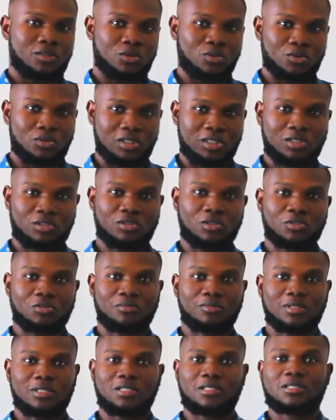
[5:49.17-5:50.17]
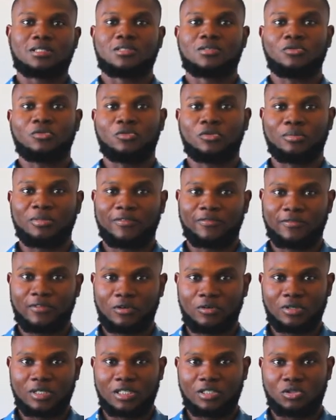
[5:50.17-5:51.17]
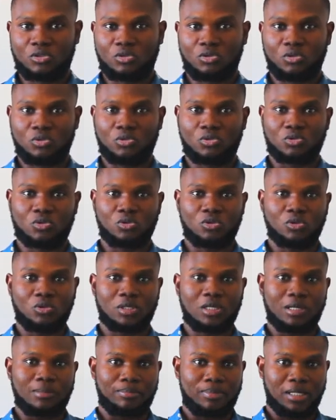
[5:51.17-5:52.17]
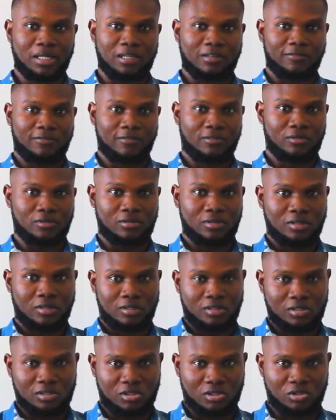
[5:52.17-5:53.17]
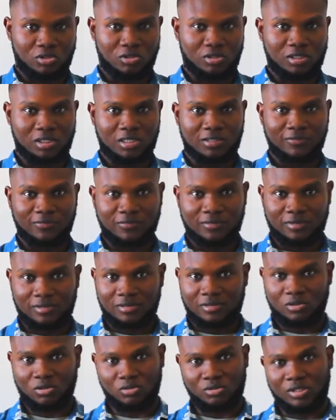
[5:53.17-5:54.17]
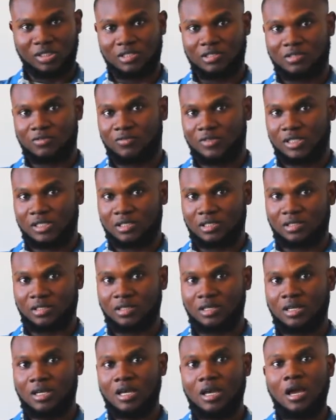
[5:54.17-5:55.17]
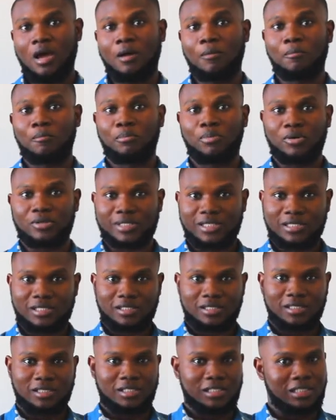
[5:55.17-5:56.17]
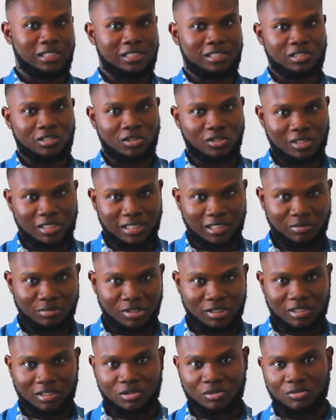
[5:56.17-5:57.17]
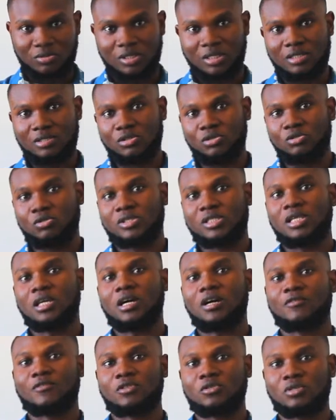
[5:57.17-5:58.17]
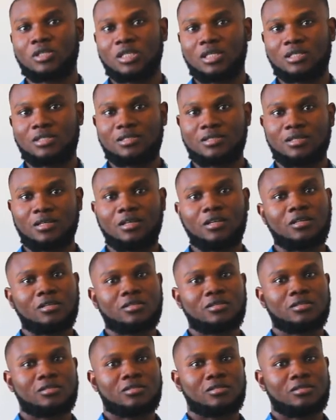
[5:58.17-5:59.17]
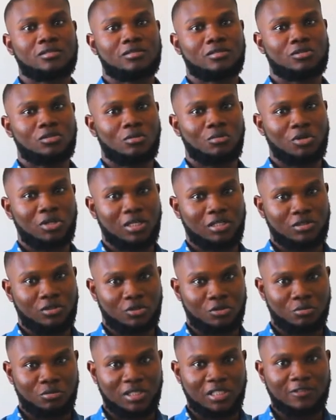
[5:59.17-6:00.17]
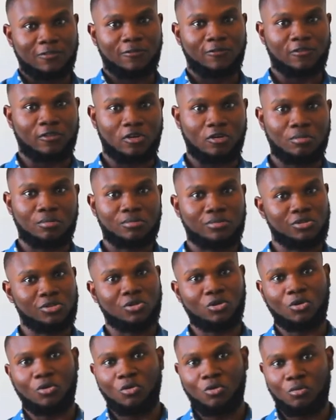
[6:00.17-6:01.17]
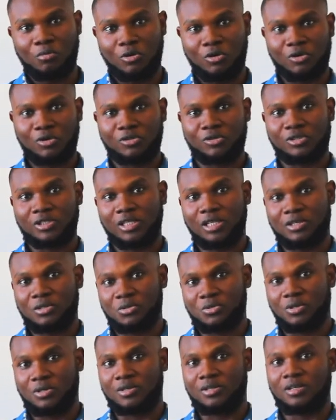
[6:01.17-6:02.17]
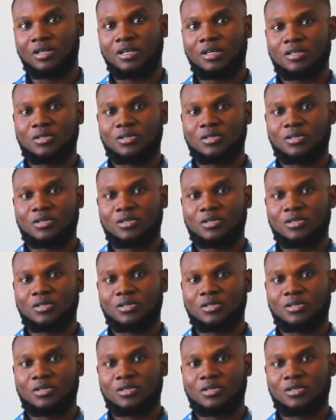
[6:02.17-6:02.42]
So these documents will be forwarded to you so you can apply for the Georgian student's visa. But it's not limited to that. You still have to get some other documents from your home country as well.